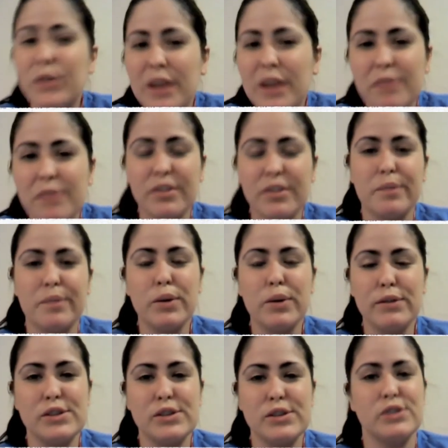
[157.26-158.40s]
for the
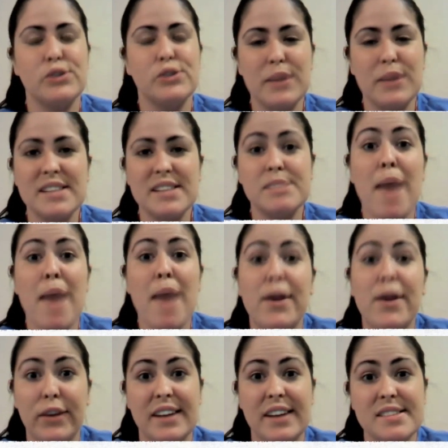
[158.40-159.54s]
previous 2 weeks is
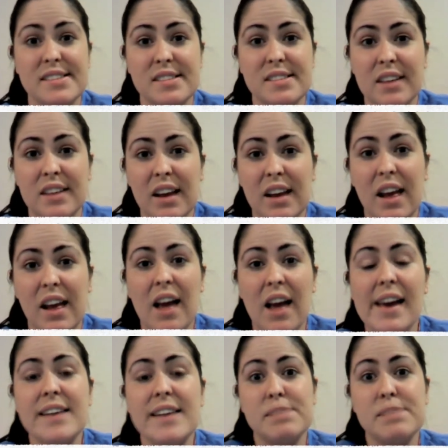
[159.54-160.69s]
penalties,
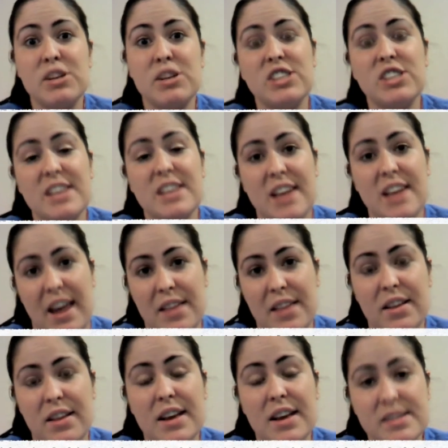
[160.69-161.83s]
and especially tonight
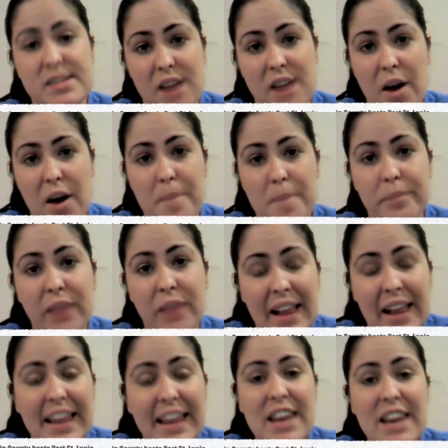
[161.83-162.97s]
because
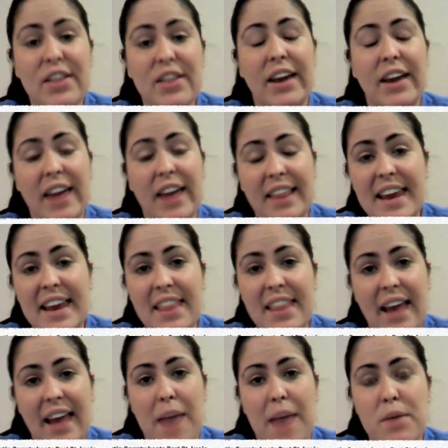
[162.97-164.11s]
late in the
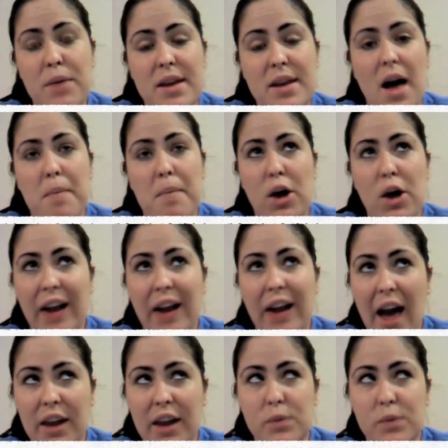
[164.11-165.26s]
game when Martin
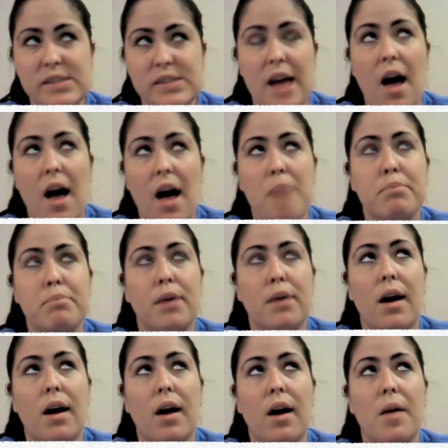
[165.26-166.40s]
County was up,
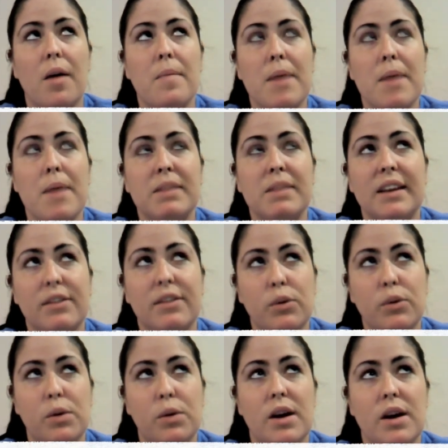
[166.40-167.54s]
I believe it
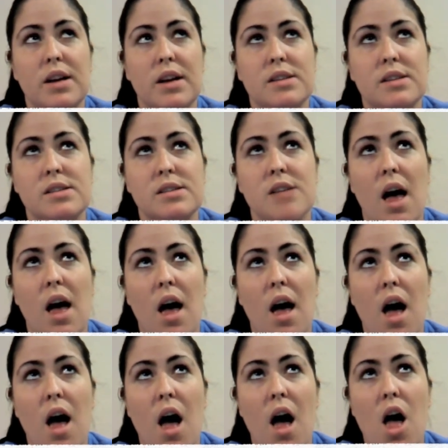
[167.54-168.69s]
was
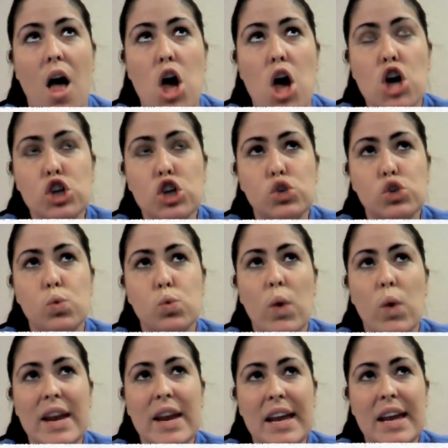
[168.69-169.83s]

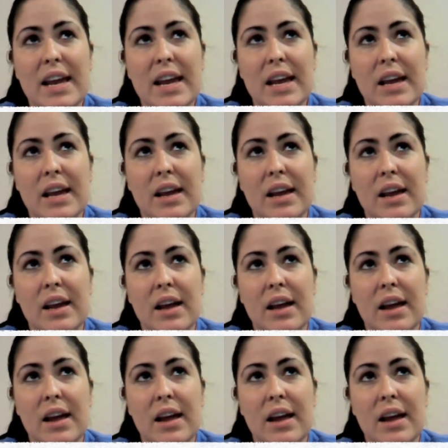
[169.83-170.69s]
28